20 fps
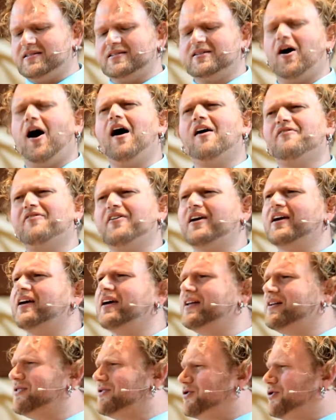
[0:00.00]
scoffing
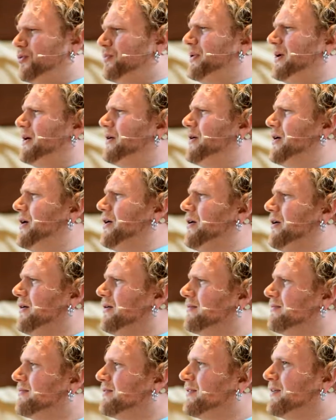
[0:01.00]
and
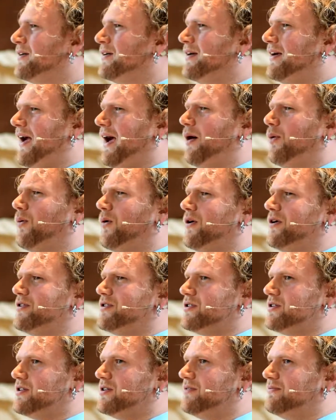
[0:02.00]
superior at
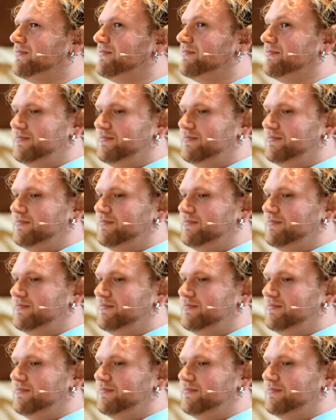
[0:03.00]
worst.